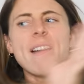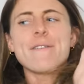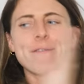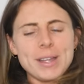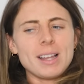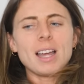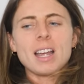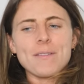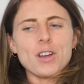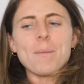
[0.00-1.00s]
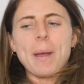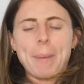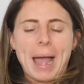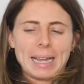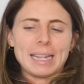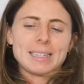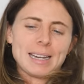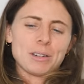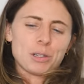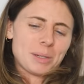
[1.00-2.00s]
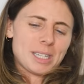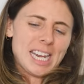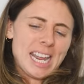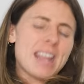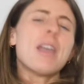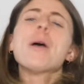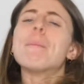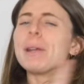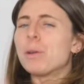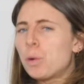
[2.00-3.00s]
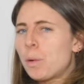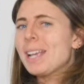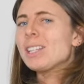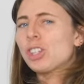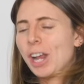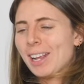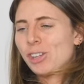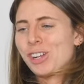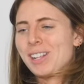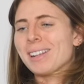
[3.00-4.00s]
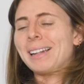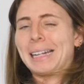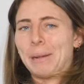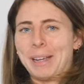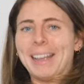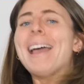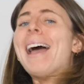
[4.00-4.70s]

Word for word: Feel like I've got my packing down to a T, but it always changes a little bit,